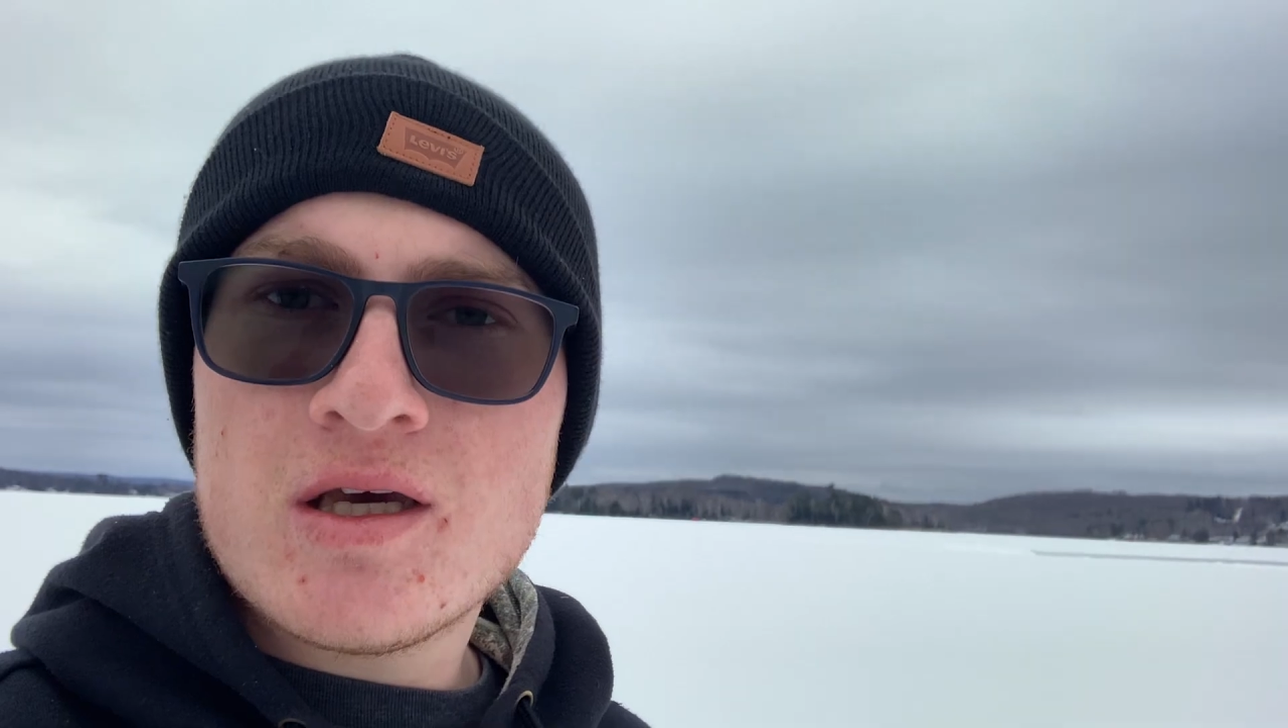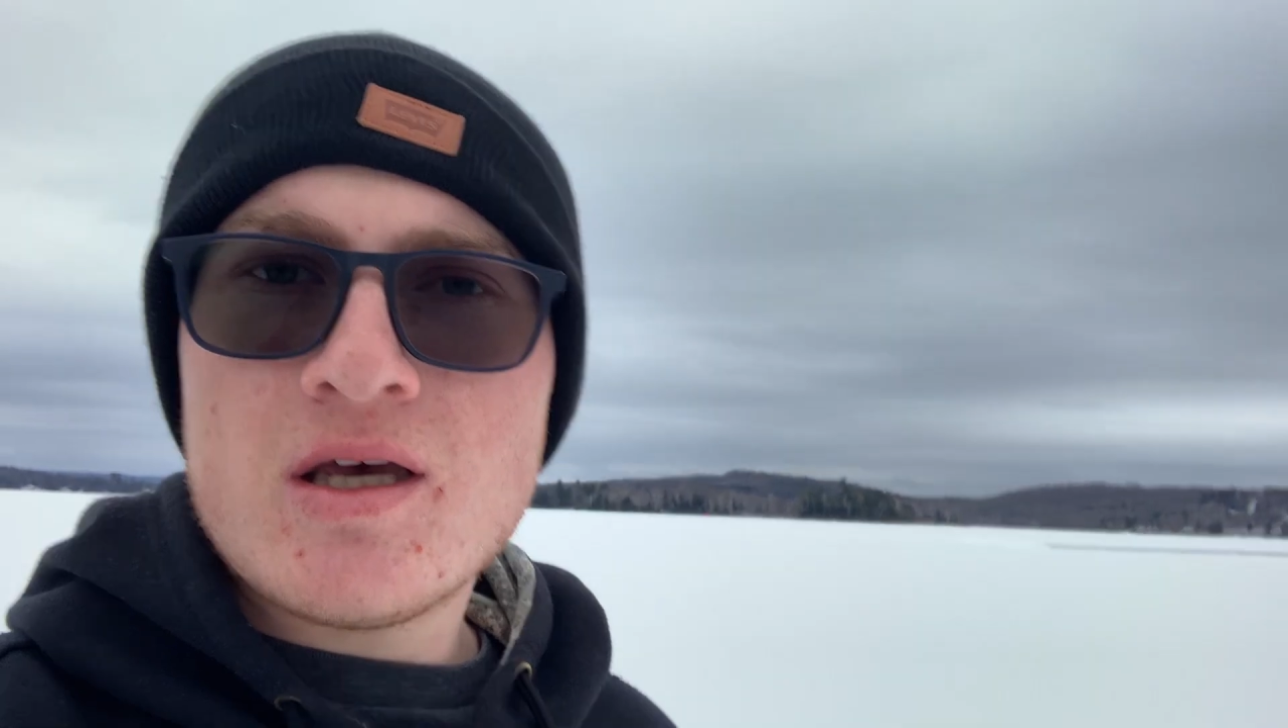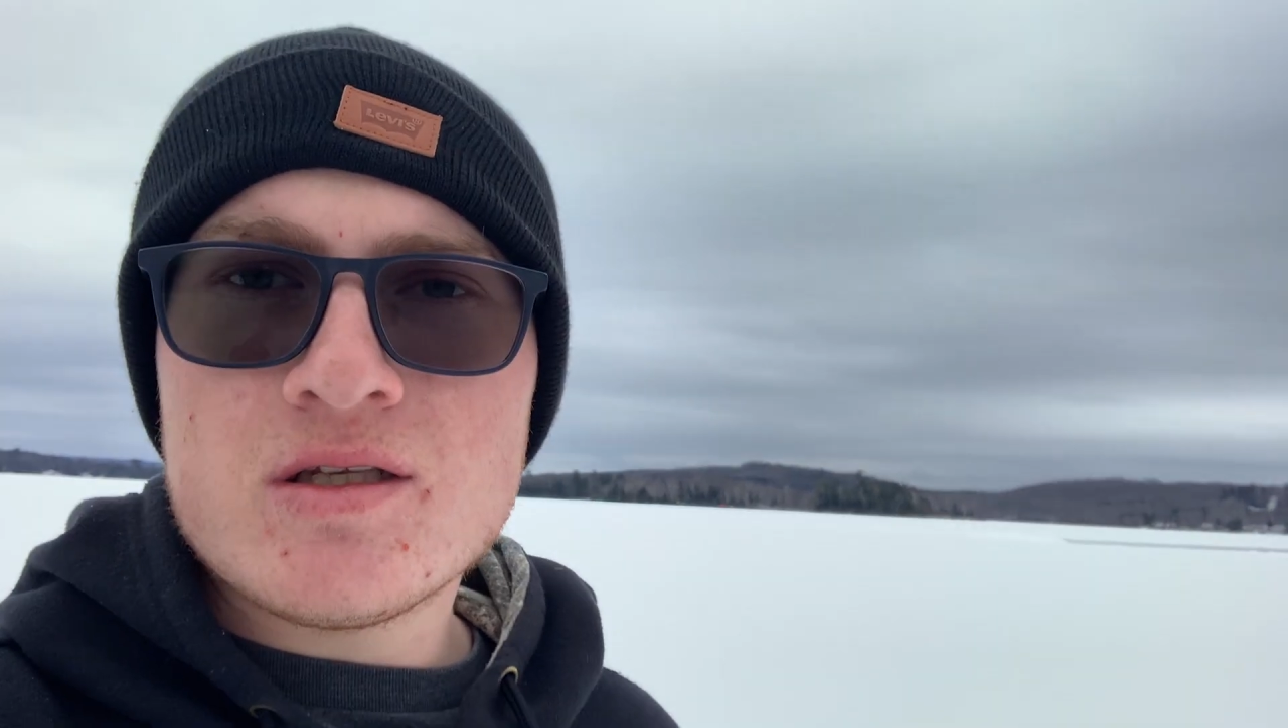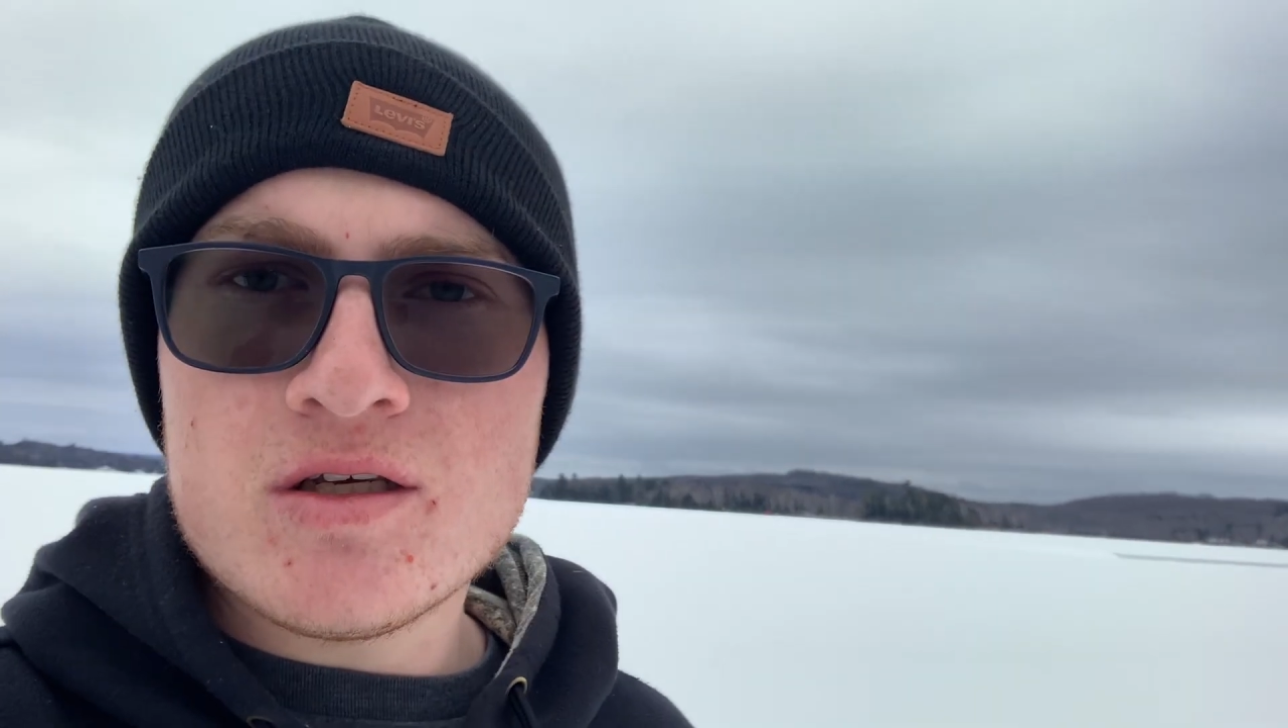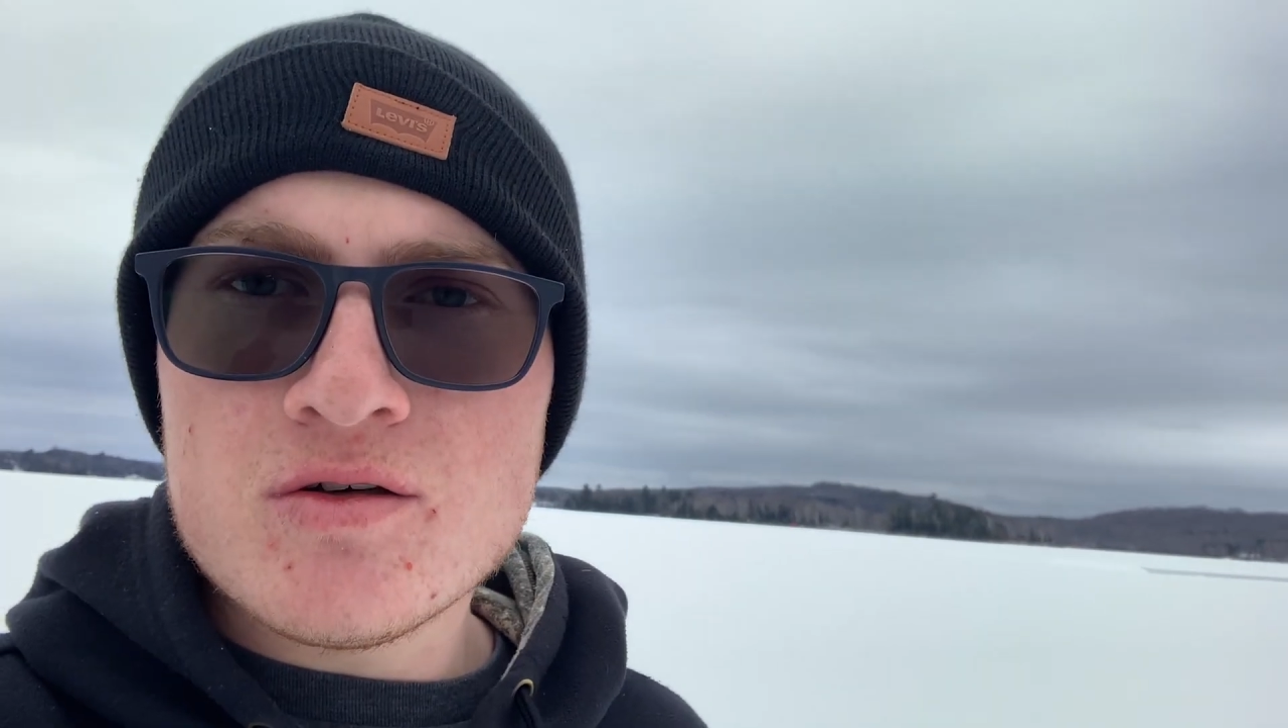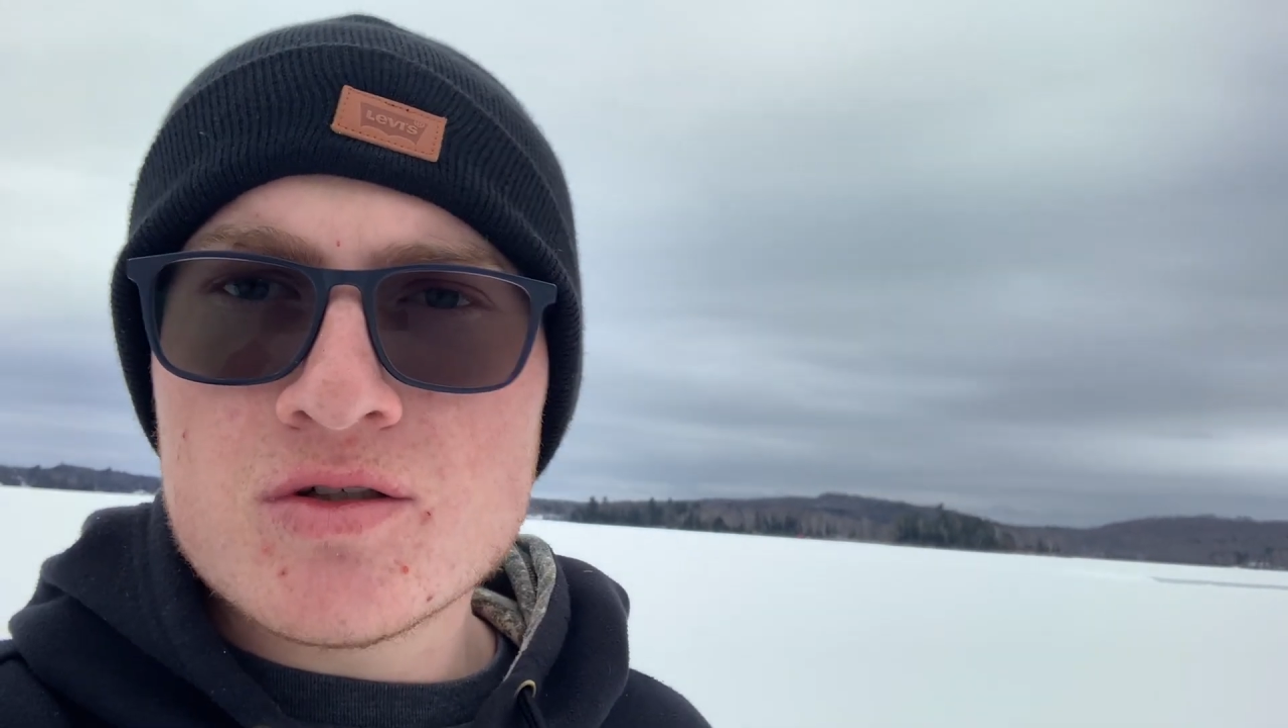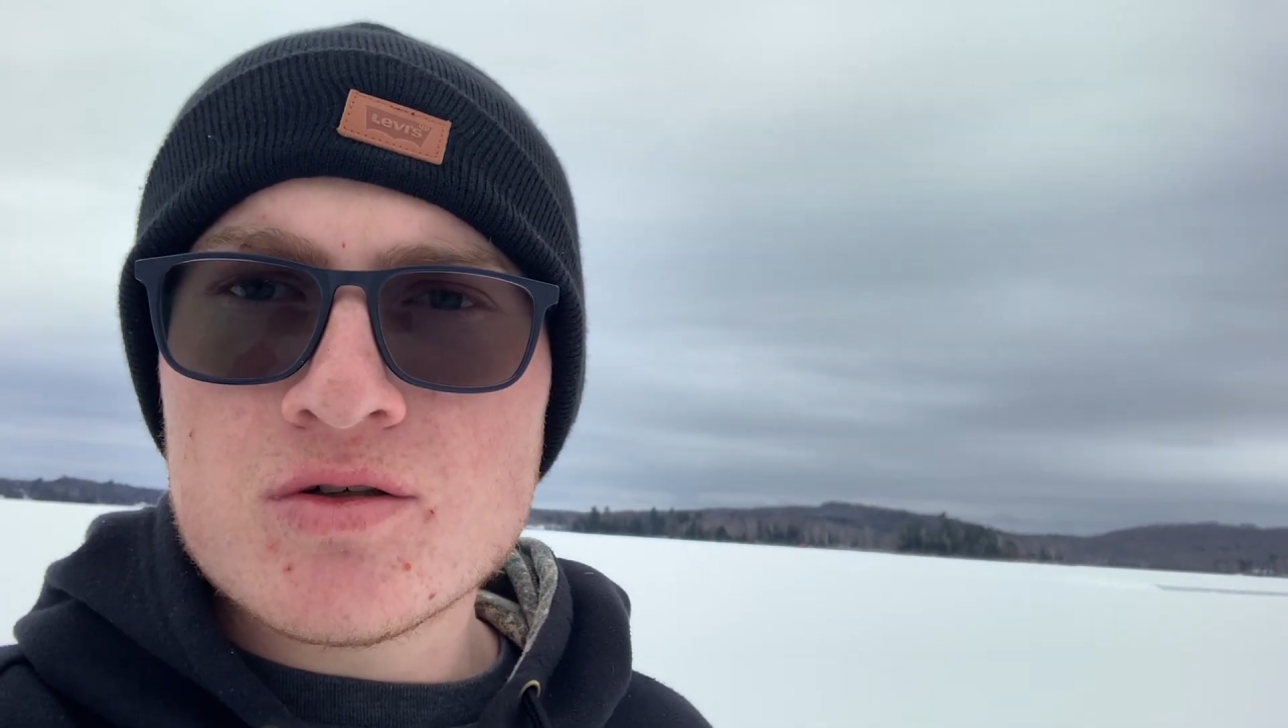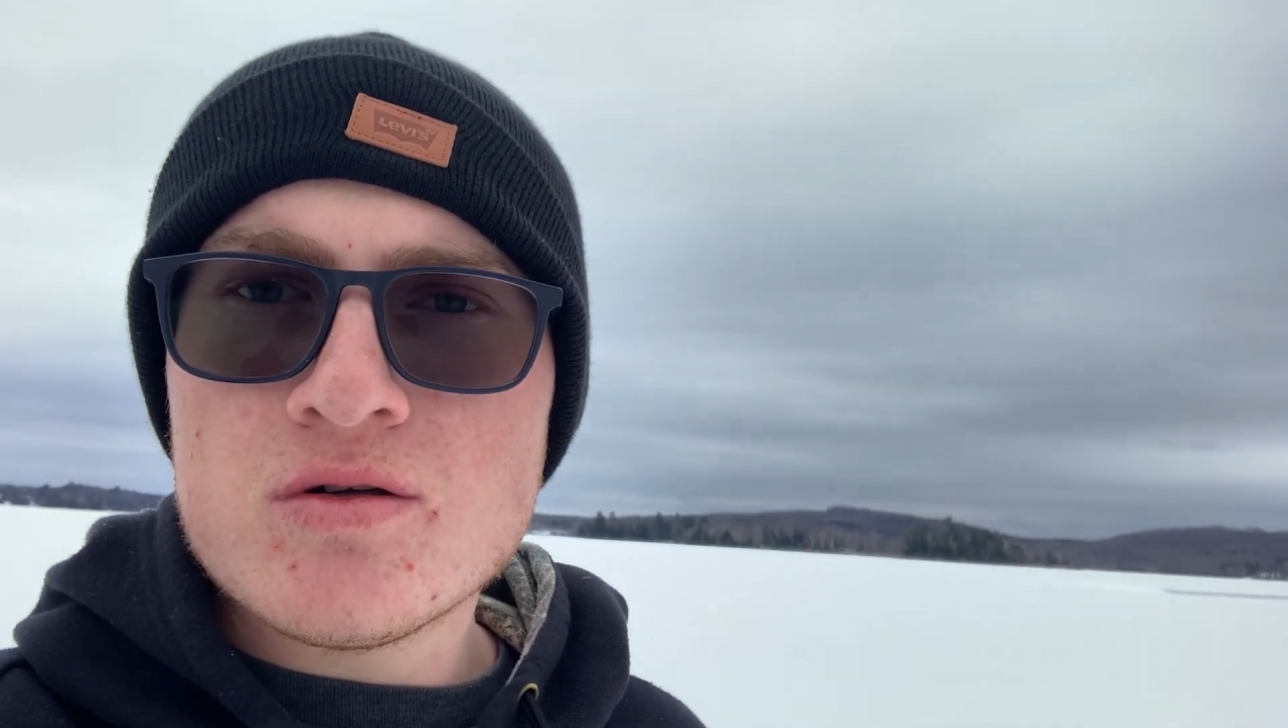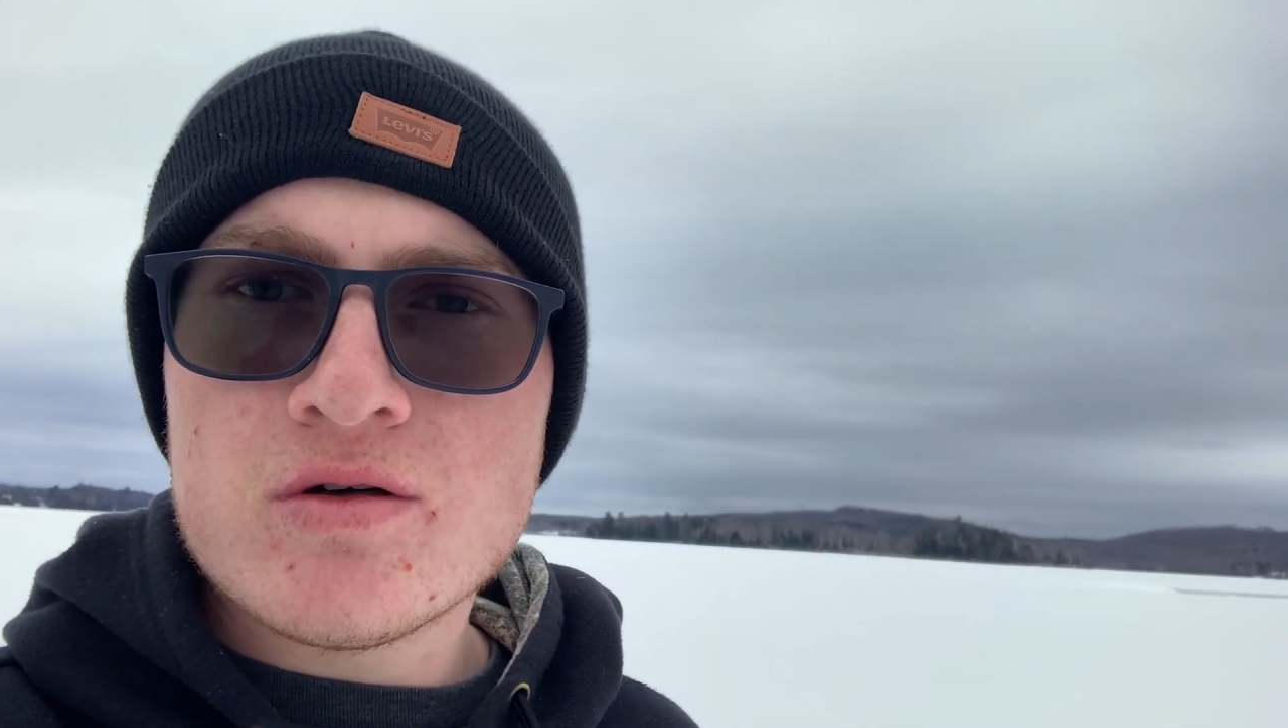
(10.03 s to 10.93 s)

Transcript: in the usual